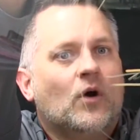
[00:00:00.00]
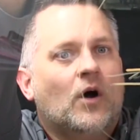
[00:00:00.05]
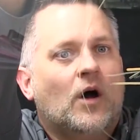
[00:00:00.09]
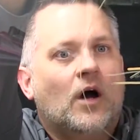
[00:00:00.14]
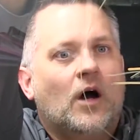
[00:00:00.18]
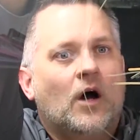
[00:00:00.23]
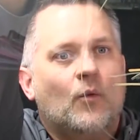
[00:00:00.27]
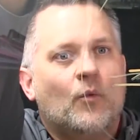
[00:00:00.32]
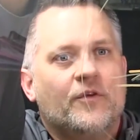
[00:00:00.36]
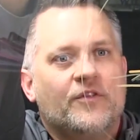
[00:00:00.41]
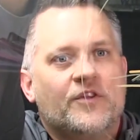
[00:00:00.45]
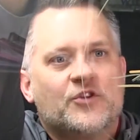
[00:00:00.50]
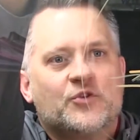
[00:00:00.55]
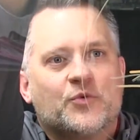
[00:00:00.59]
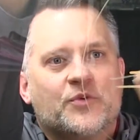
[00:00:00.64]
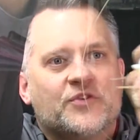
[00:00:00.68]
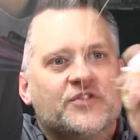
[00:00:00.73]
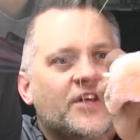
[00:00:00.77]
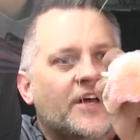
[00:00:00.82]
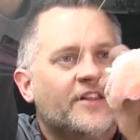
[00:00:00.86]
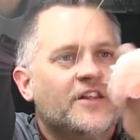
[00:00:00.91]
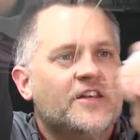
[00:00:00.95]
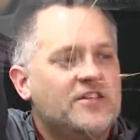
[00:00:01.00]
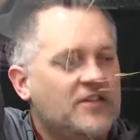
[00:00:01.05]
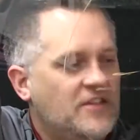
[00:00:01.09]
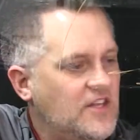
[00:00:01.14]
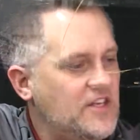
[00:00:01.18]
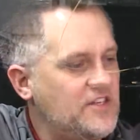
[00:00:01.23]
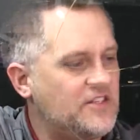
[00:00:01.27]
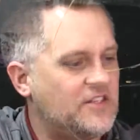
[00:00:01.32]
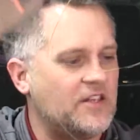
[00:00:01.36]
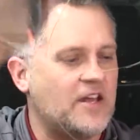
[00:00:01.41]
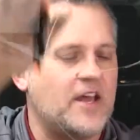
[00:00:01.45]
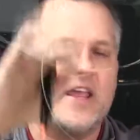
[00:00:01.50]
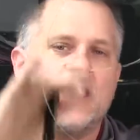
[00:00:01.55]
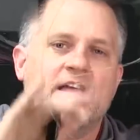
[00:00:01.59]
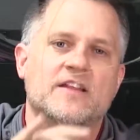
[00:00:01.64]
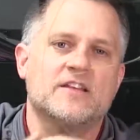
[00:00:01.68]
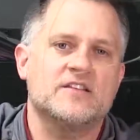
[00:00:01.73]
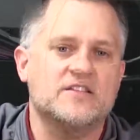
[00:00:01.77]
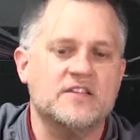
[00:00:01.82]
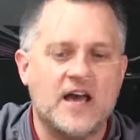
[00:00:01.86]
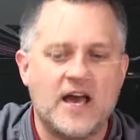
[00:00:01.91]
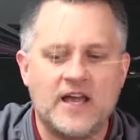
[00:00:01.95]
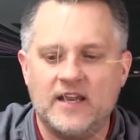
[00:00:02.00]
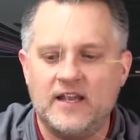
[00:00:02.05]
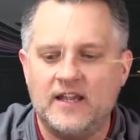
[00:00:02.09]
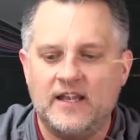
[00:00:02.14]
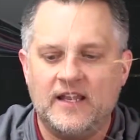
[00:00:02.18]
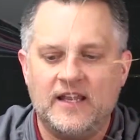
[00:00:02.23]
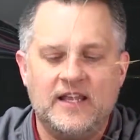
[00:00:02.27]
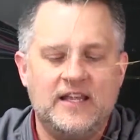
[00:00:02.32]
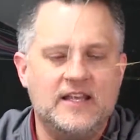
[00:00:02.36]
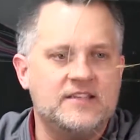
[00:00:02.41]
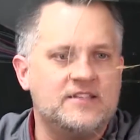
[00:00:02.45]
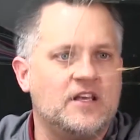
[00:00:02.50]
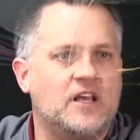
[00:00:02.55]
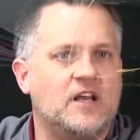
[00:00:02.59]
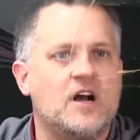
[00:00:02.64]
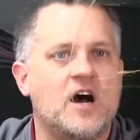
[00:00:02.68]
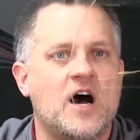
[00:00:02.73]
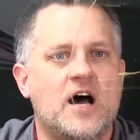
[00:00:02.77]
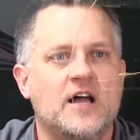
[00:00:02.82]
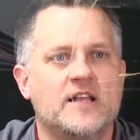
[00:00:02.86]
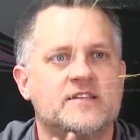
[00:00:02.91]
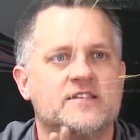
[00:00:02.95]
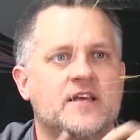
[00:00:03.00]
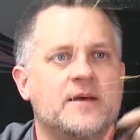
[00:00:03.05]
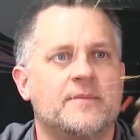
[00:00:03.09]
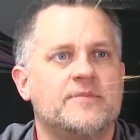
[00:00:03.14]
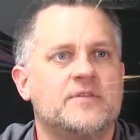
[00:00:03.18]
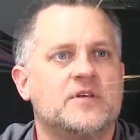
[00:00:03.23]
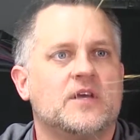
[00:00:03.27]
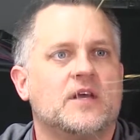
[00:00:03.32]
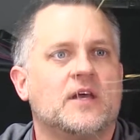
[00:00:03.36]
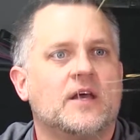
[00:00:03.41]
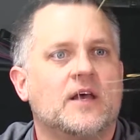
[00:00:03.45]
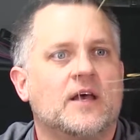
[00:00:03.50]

when this one's done. This again, it's not an easy concept